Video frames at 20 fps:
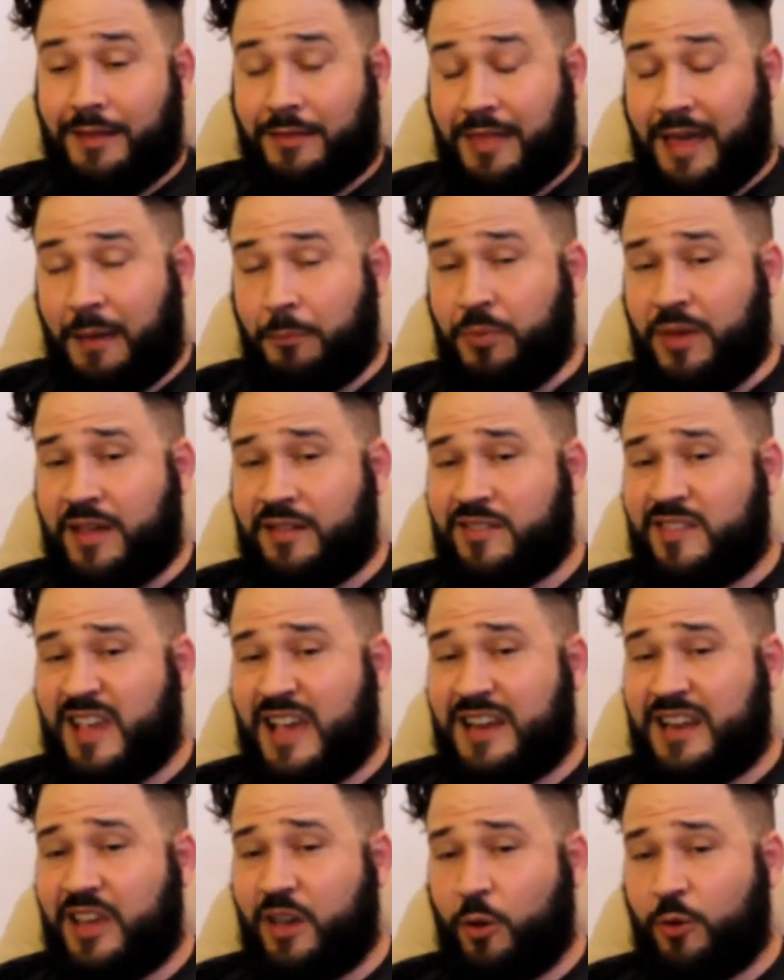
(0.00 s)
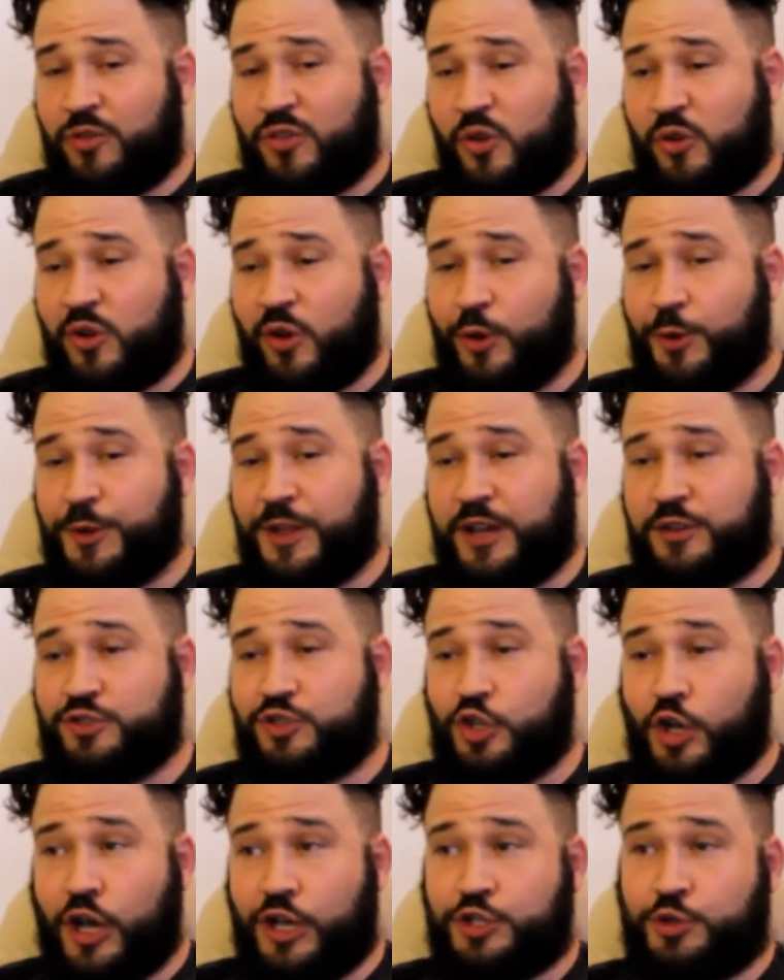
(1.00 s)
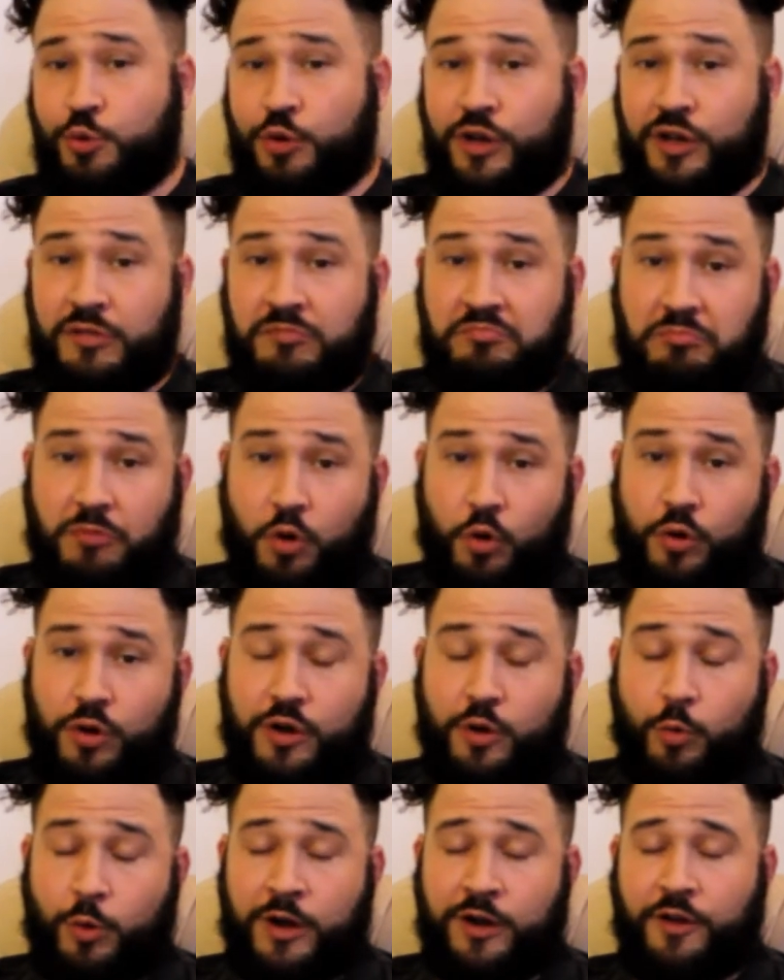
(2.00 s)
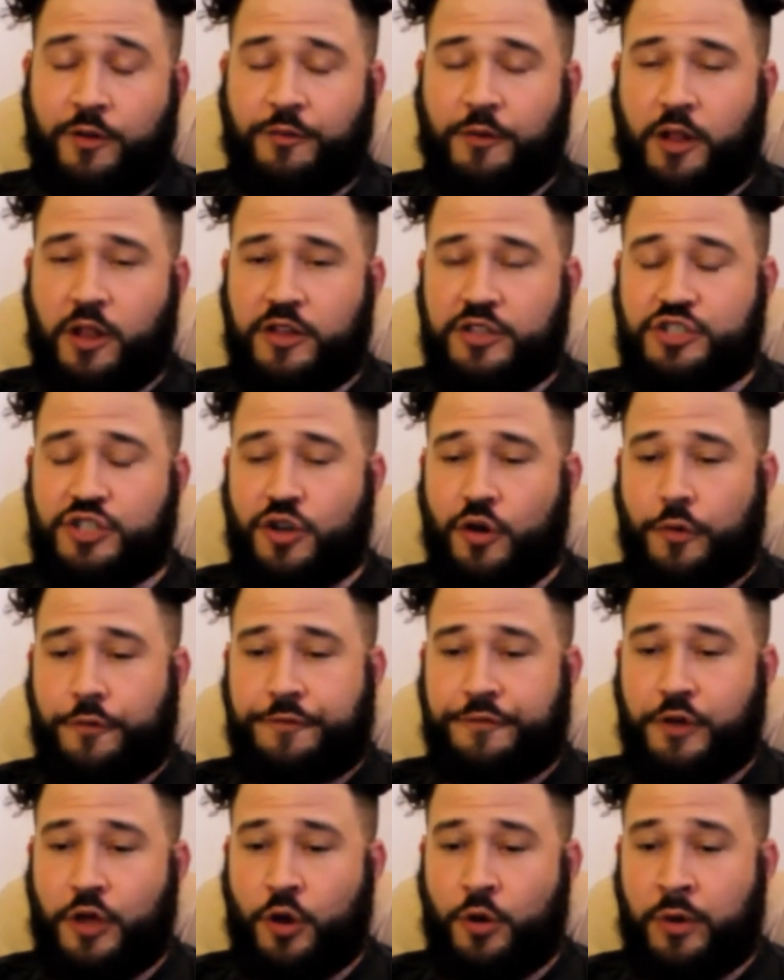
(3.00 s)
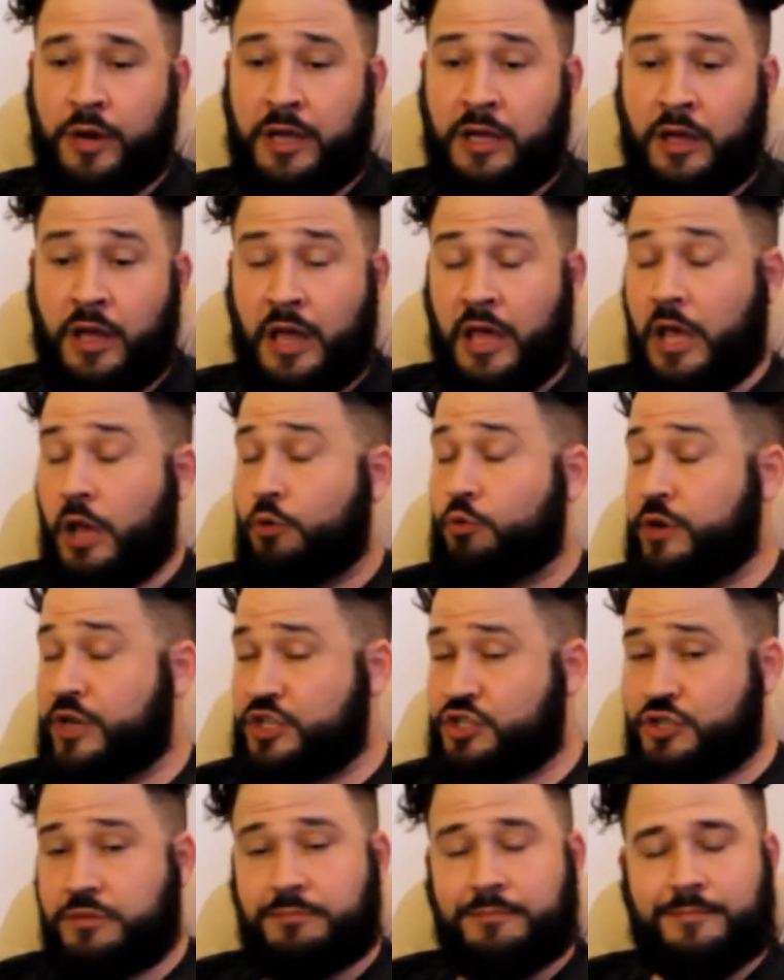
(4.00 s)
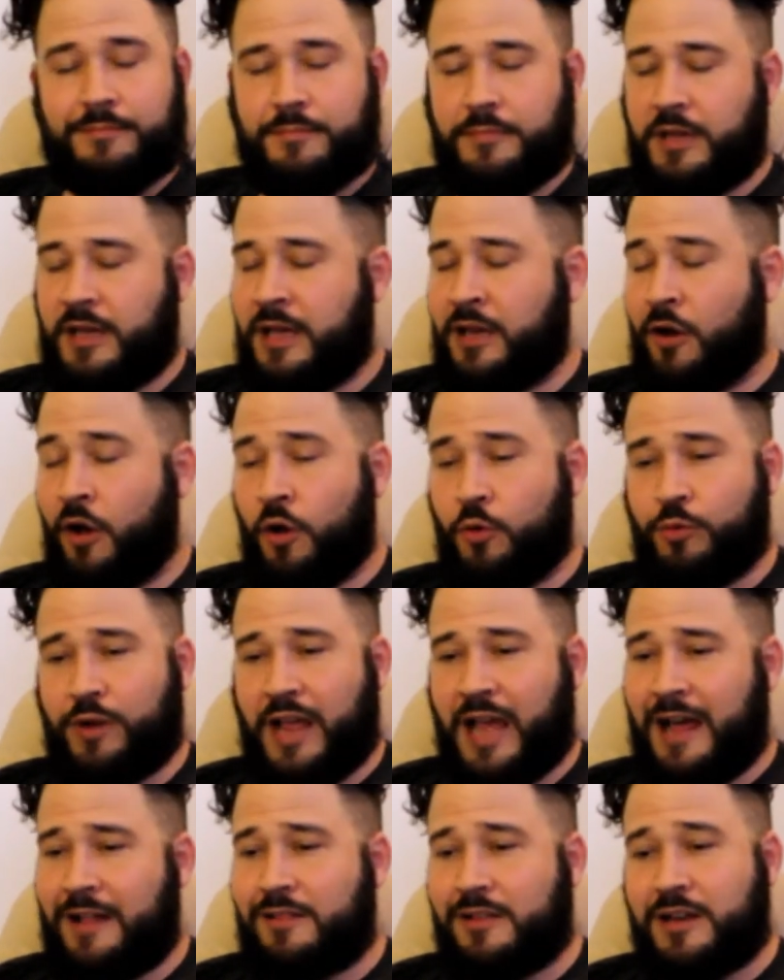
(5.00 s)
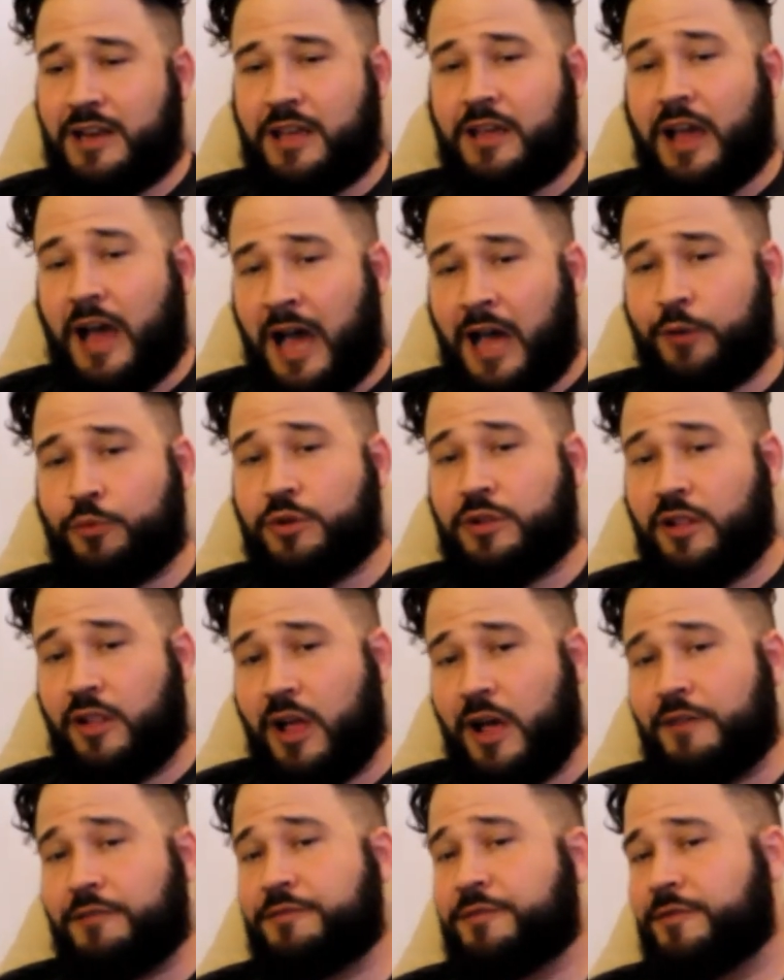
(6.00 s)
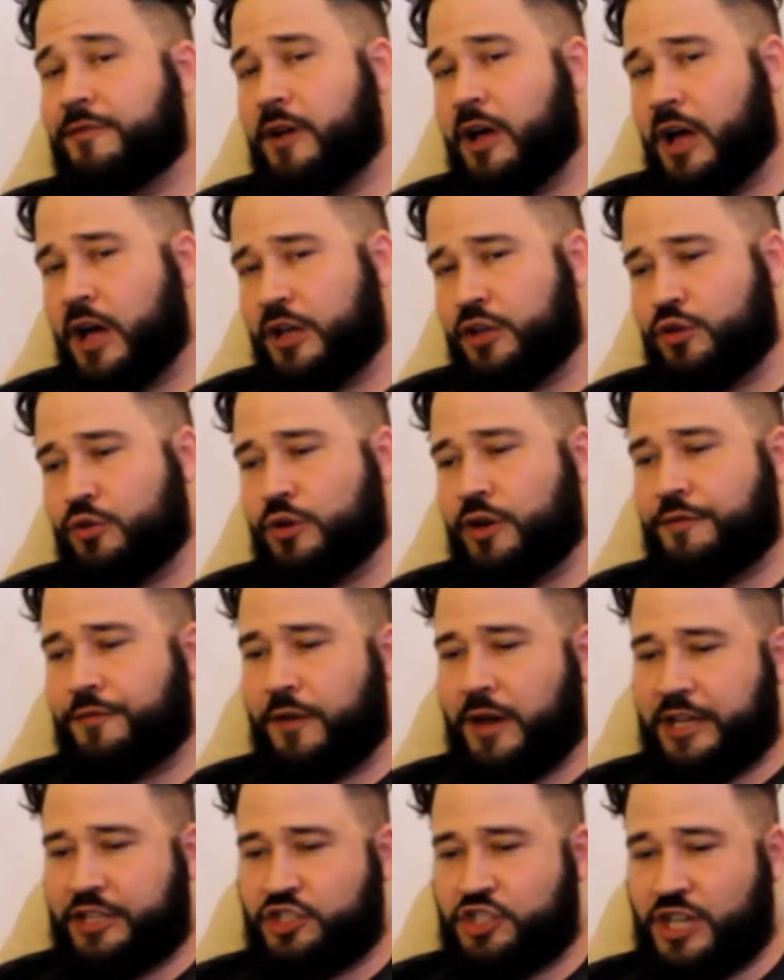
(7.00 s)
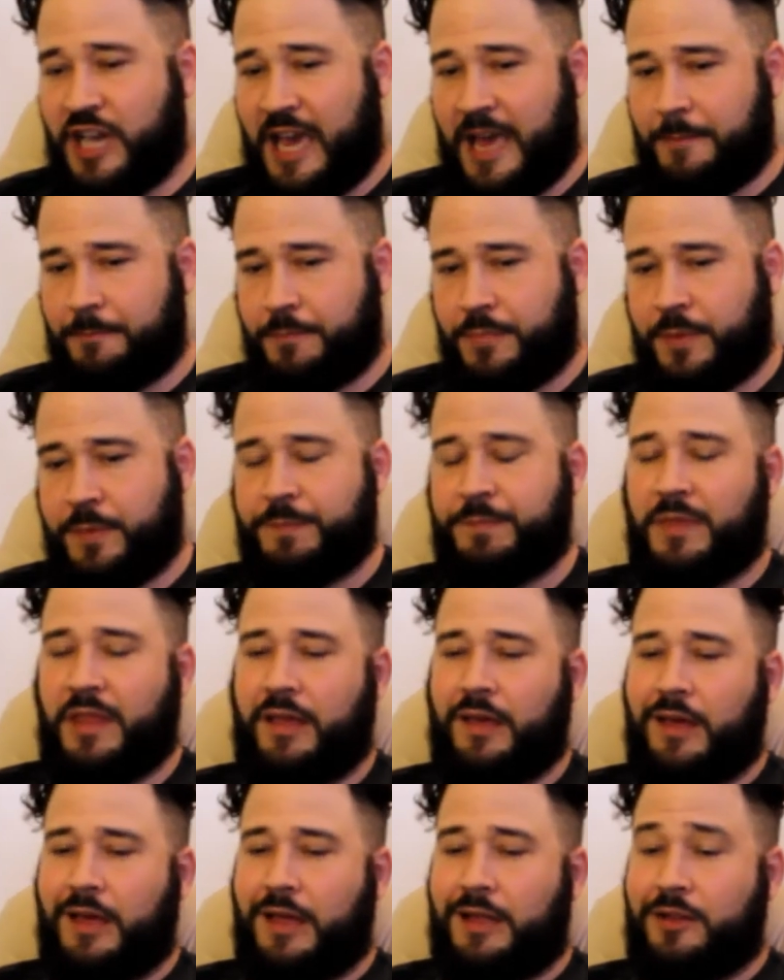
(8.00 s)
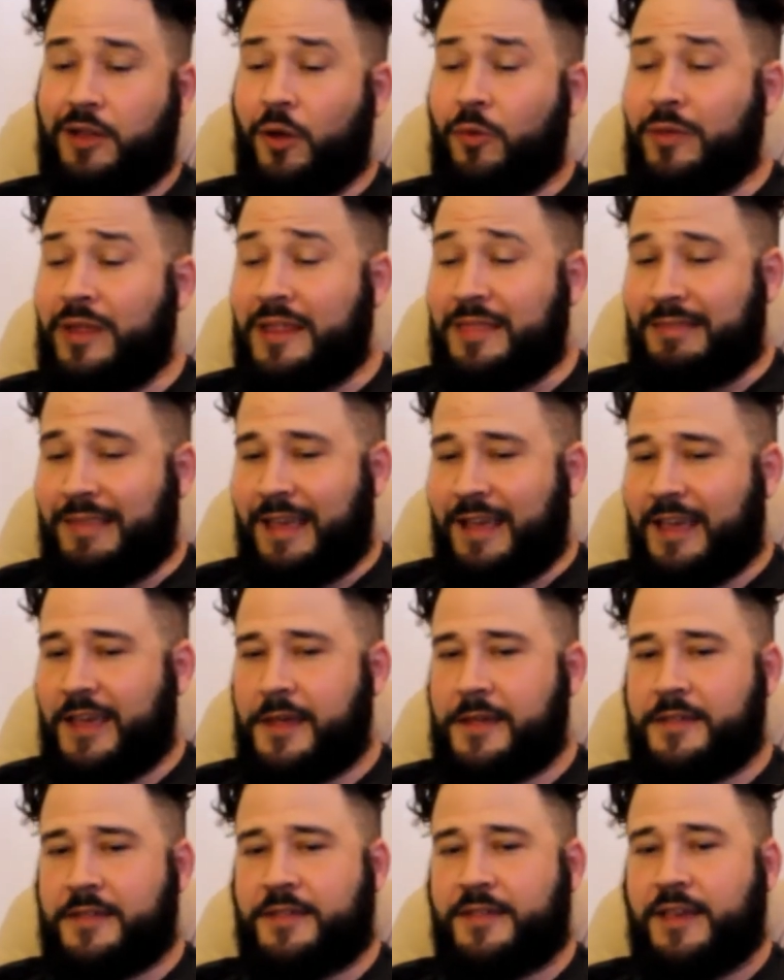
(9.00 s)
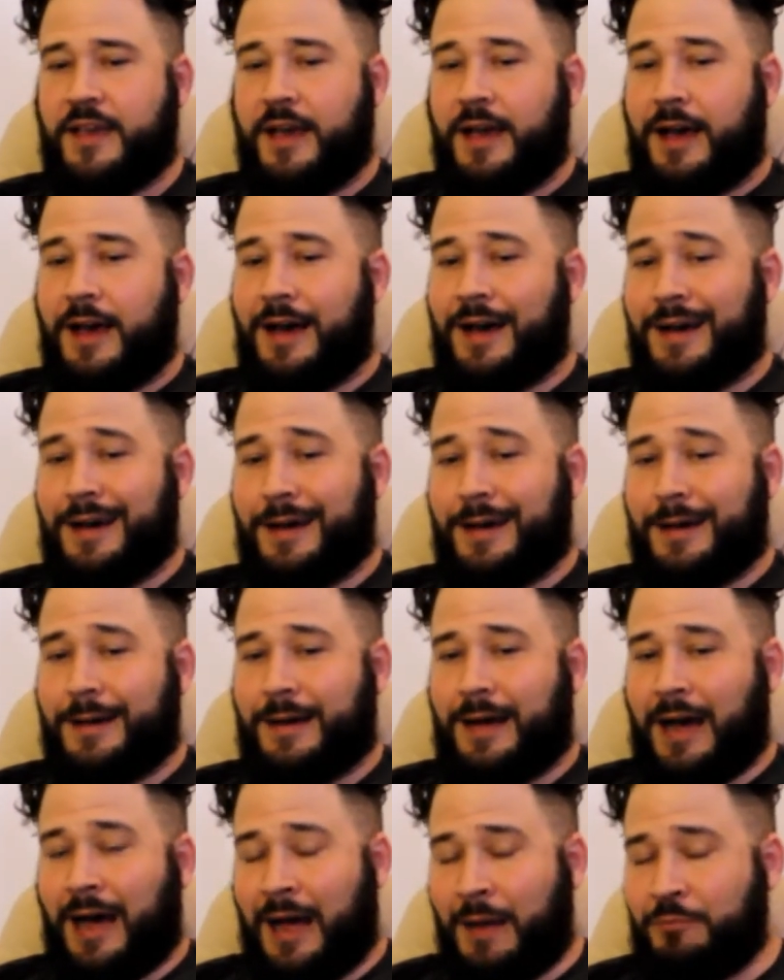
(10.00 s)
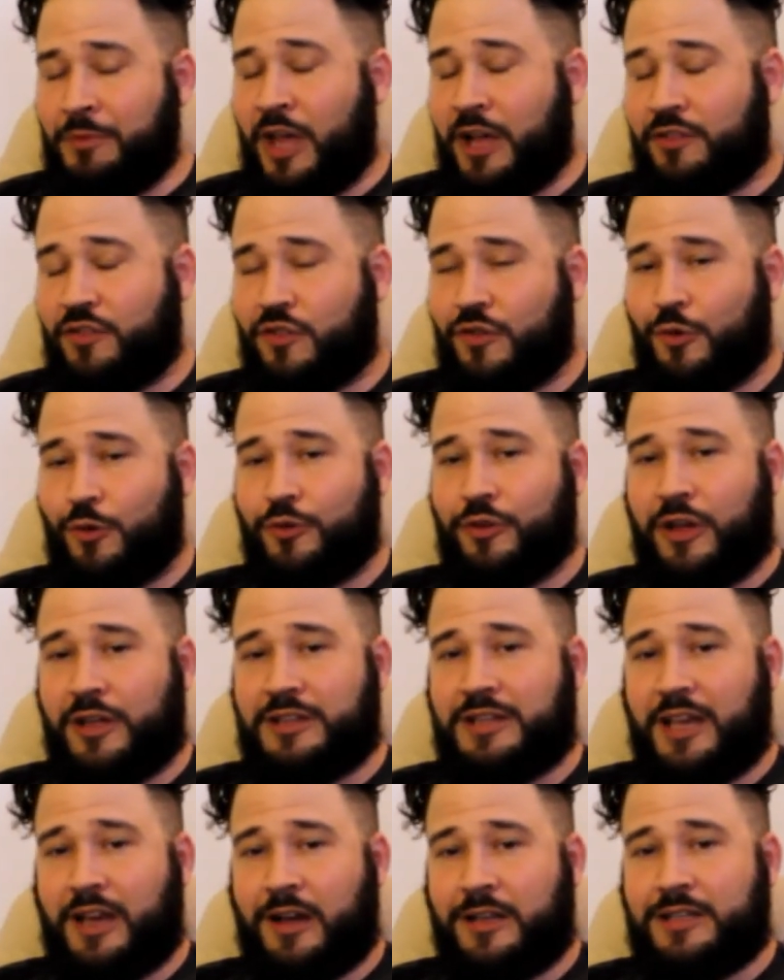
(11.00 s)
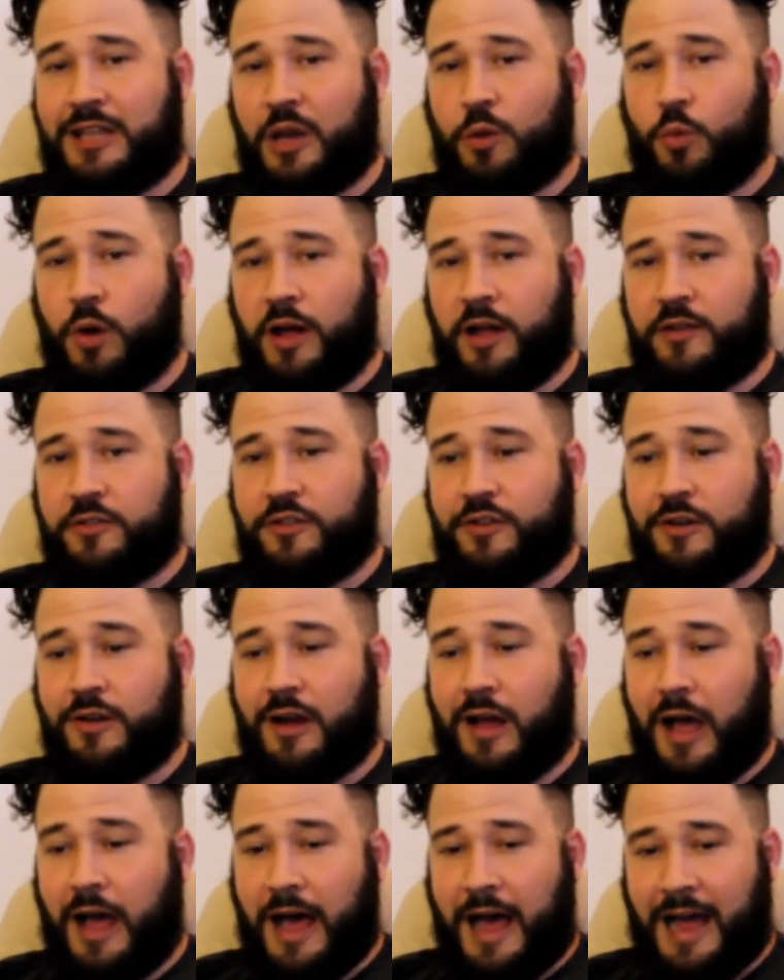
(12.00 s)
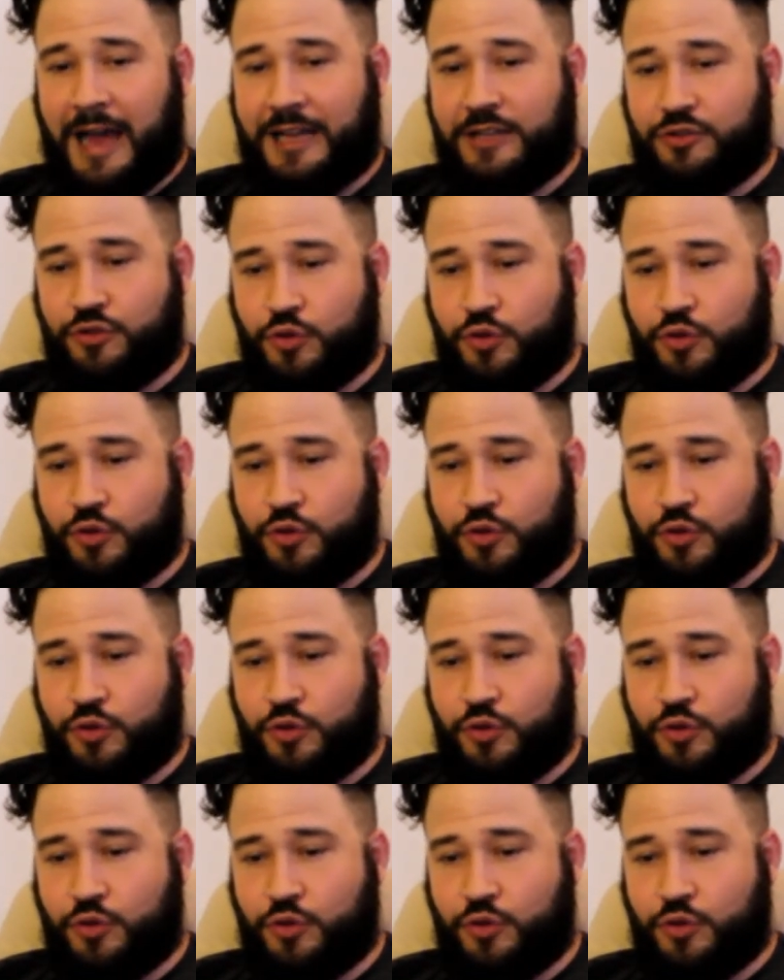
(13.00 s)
That being said, he also called out Joshua, or the winner of Klitschko Fury, which, in all reality, I would love a unified champ. The only thing is, I'm not sold on Deontay Wilder. I